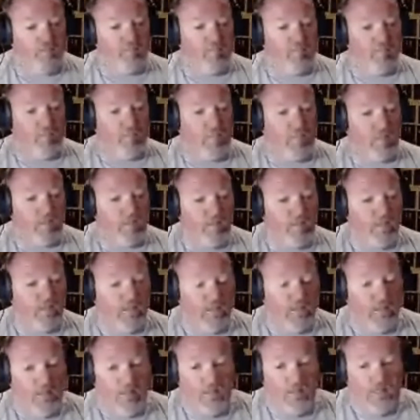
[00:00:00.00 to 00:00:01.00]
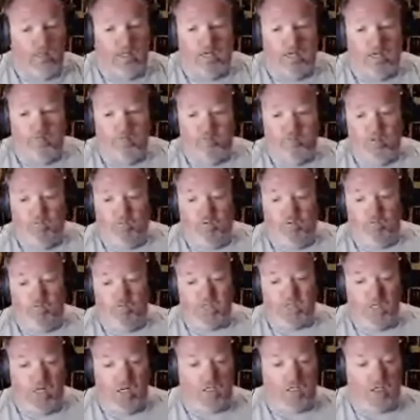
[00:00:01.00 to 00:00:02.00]
and we will be talking about
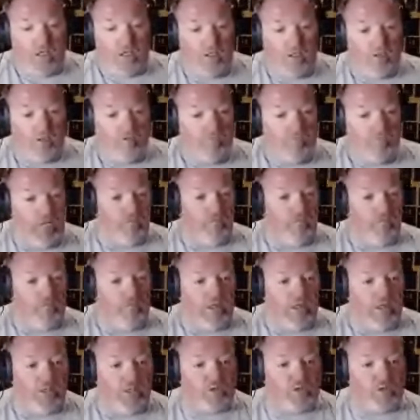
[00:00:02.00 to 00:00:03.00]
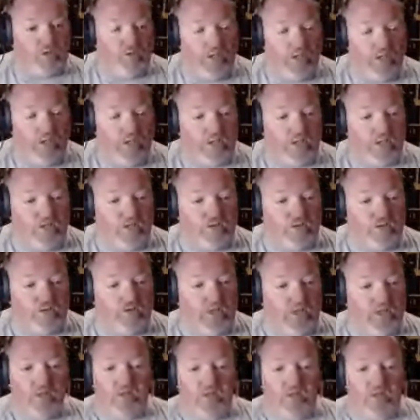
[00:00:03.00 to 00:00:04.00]
regional entries,
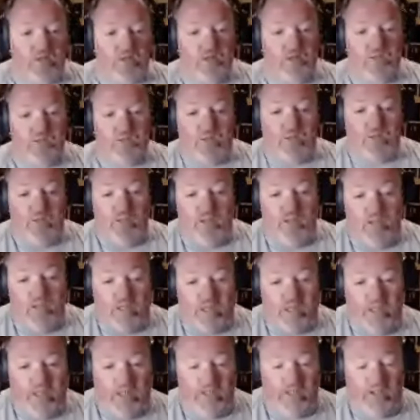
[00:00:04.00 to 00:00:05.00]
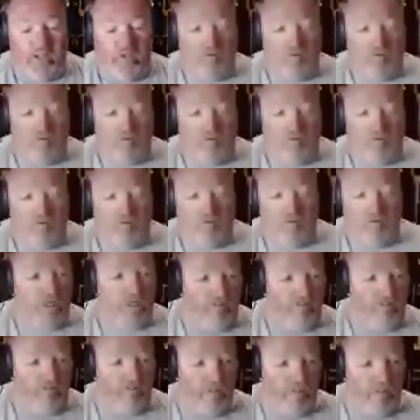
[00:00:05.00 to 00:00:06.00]
getting our stuff
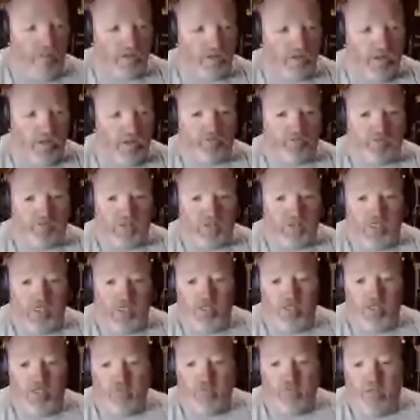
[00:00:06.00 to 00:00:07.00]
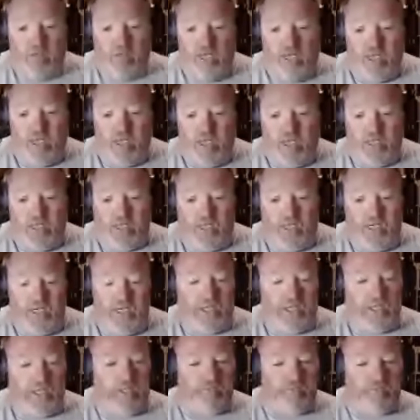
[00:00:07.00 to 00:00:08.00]
together, and any regional
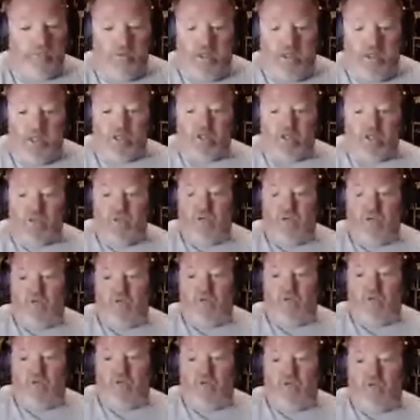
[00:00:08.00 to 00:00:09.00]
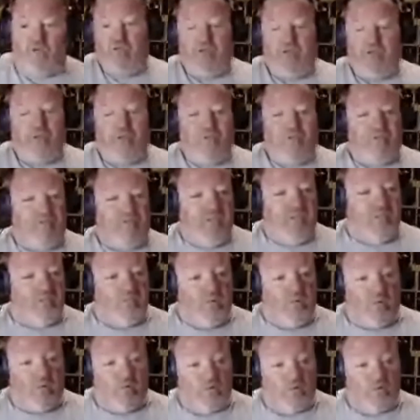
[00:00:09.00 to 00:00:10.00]
members
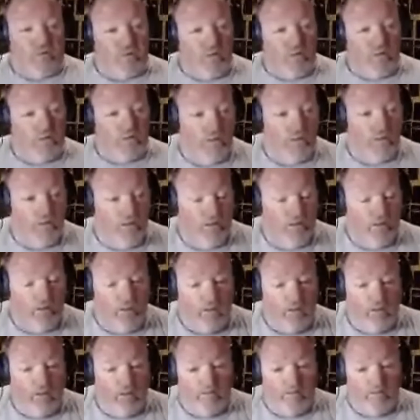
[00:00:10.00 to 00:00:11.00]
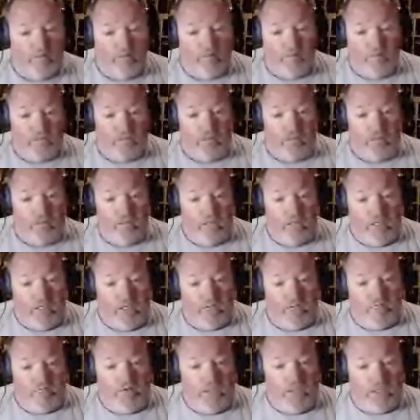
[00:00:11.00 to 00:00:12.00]
in Region 6.
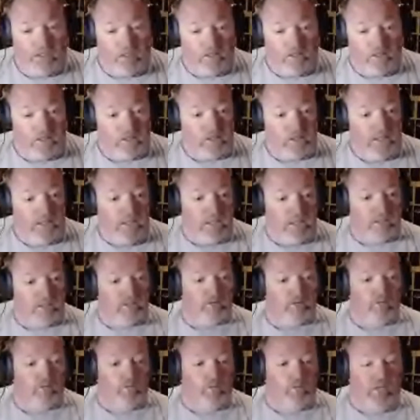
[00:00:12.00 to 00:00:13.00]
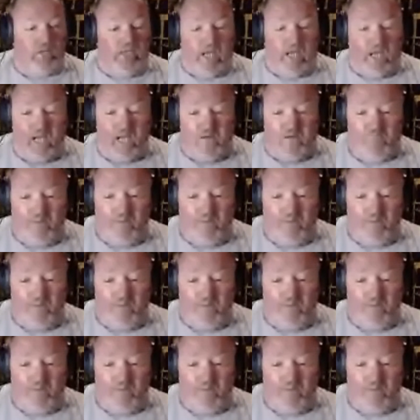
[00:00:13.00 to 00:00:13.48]
We have a meeting next